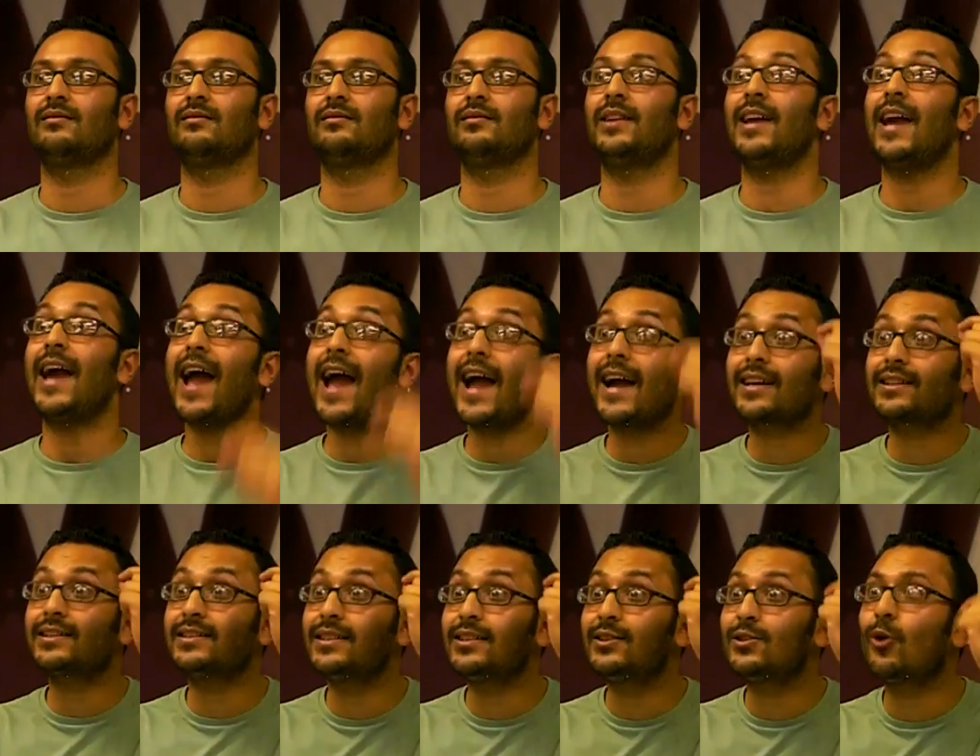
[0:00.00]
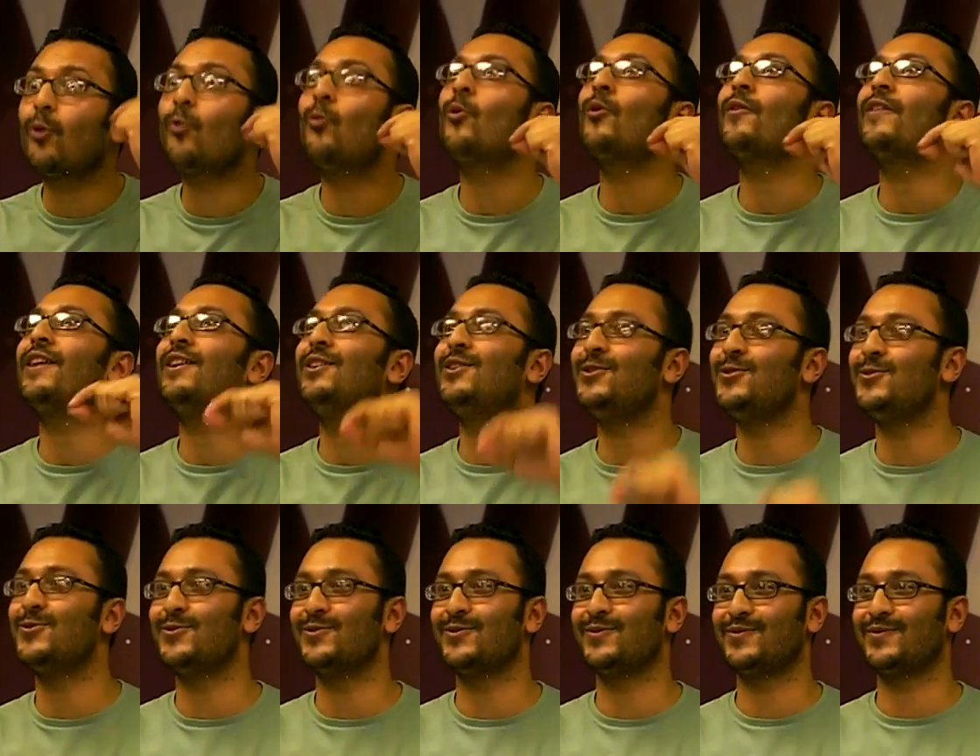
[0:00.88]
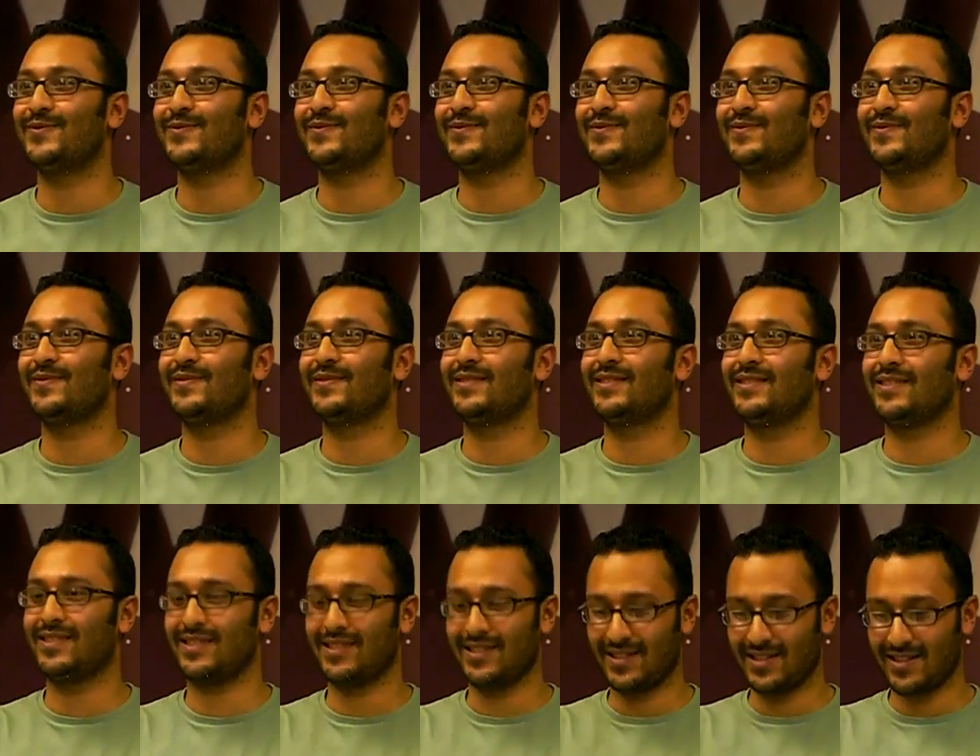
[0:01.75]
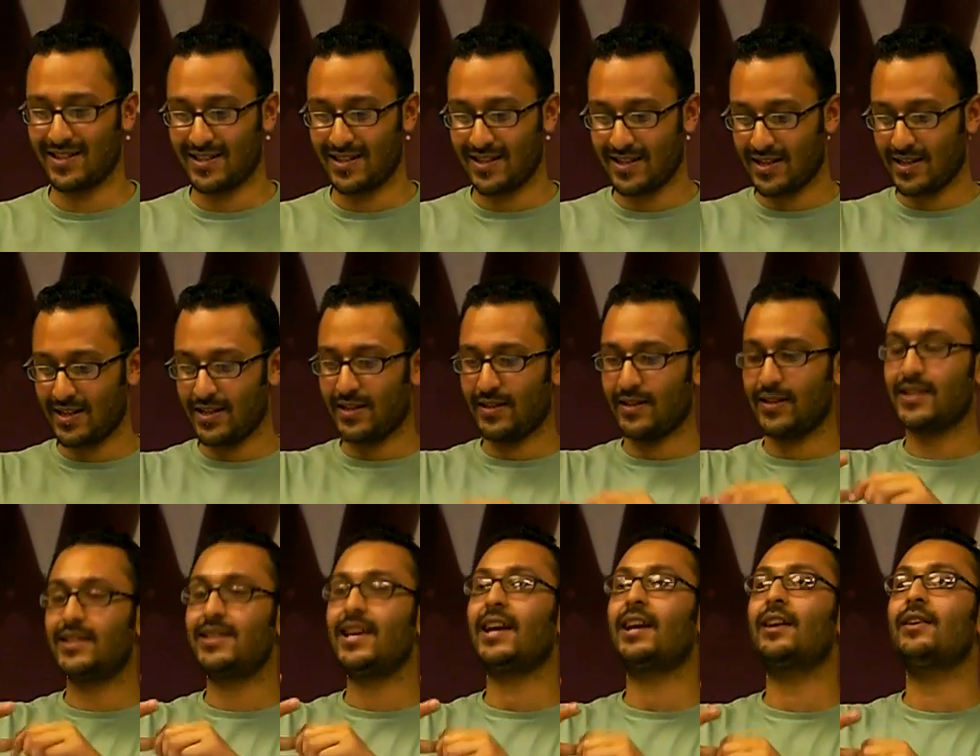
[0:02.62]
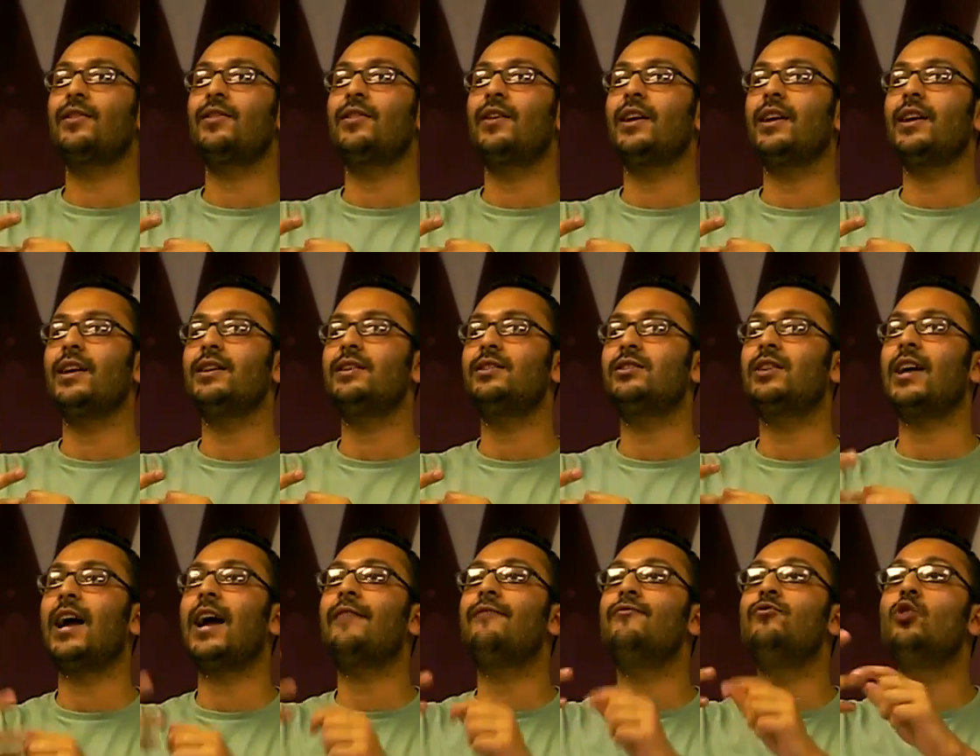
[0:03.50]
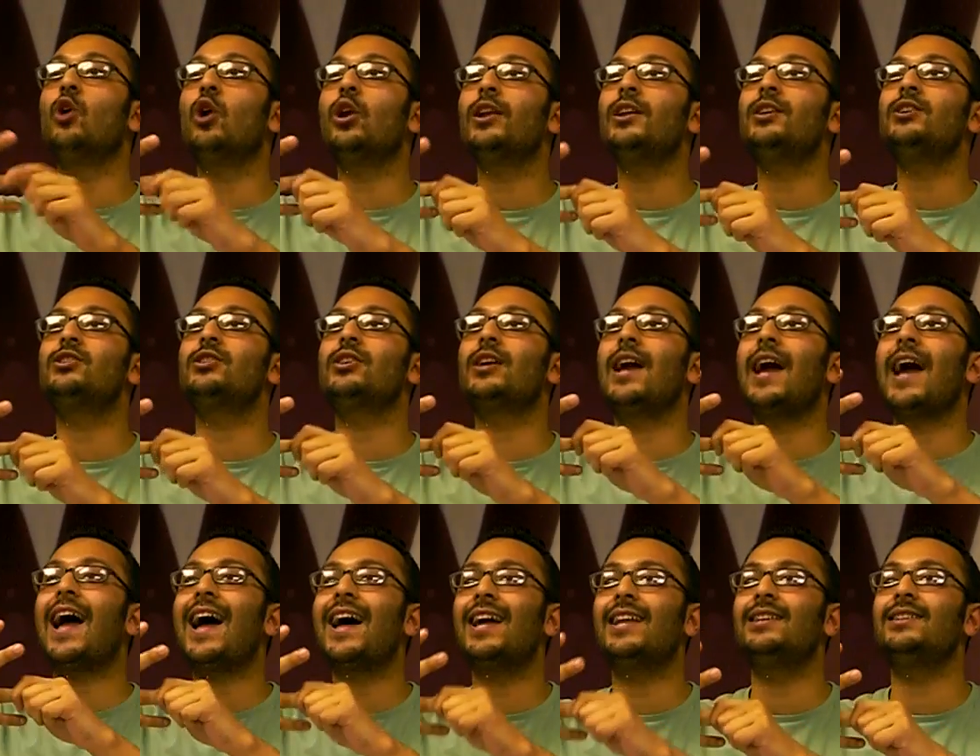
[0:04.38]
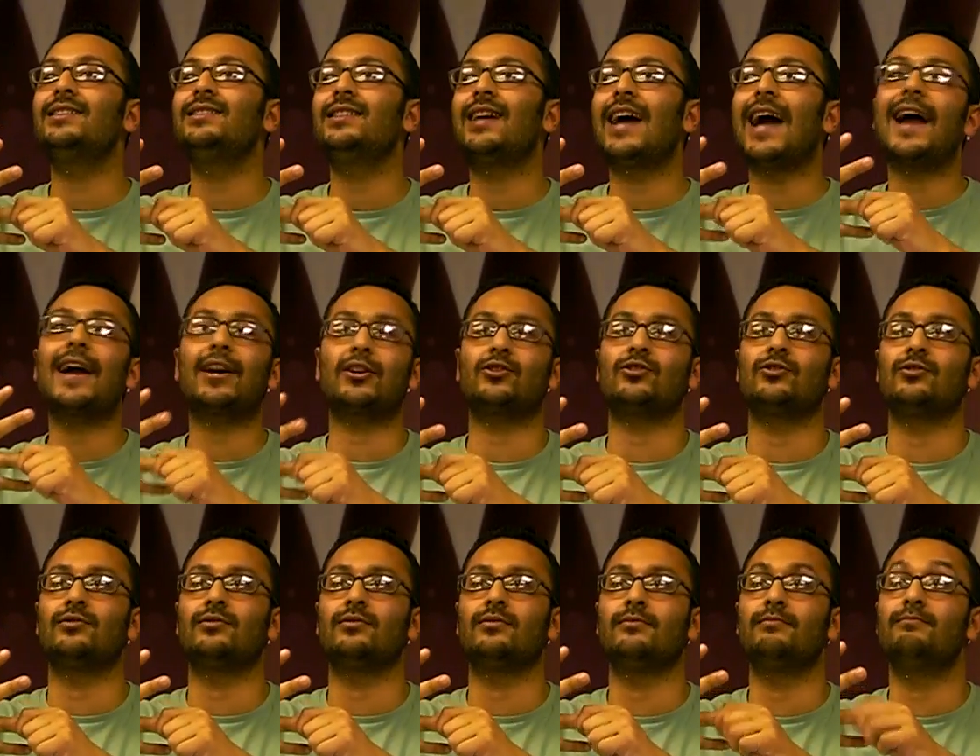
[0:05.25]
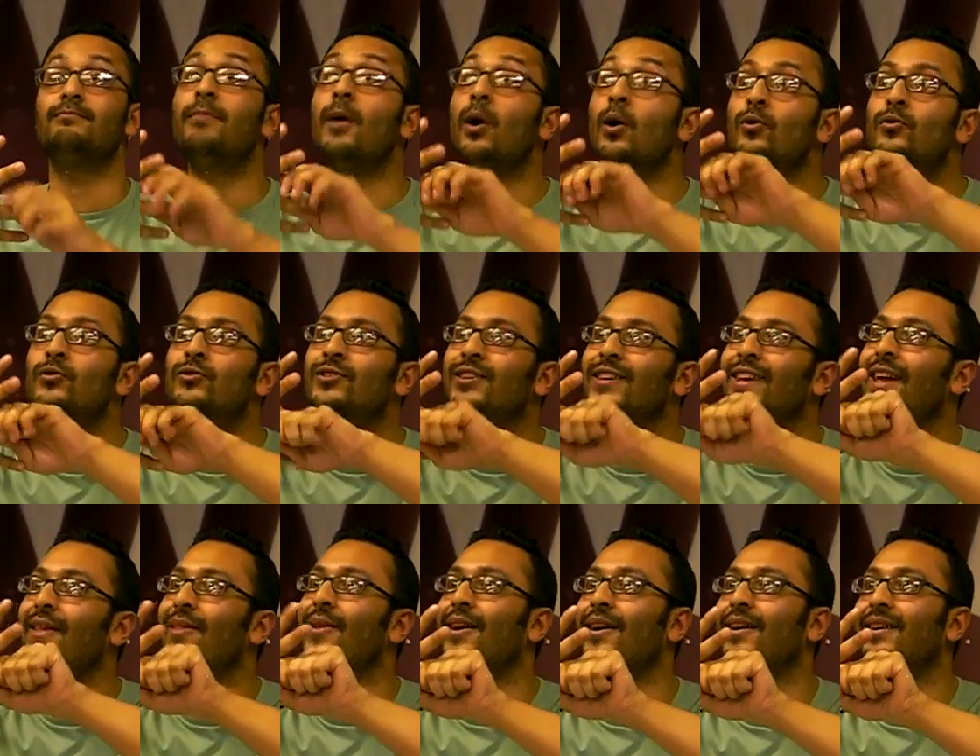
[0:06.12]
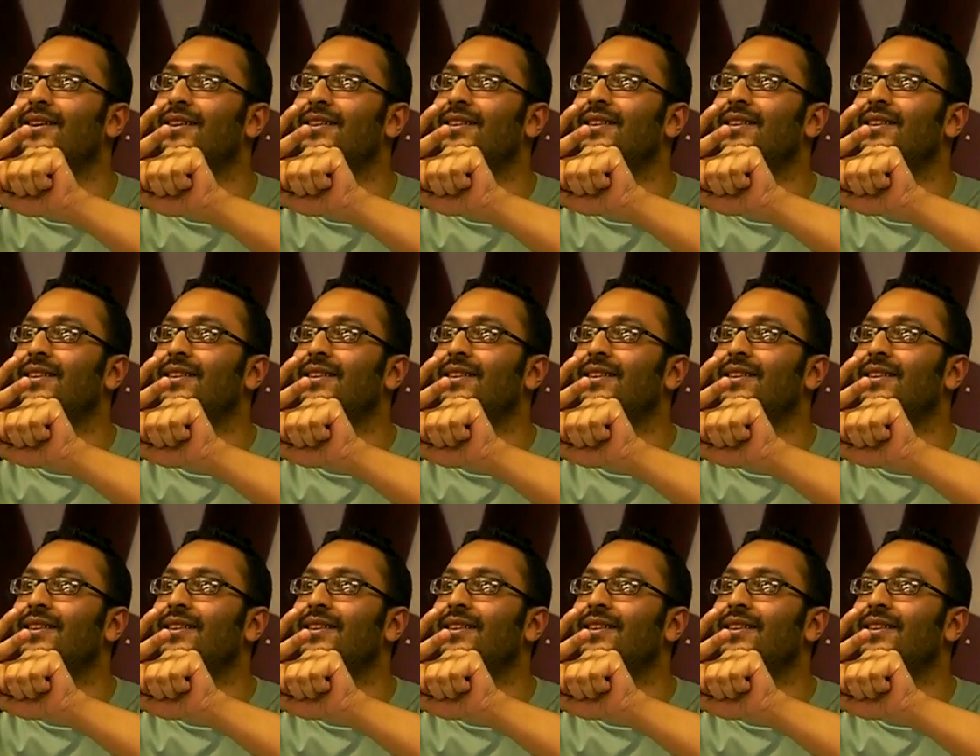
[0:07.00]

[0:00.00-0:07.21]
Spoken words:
They acted on what they knew. The second thing is to have knowledge and action, both together.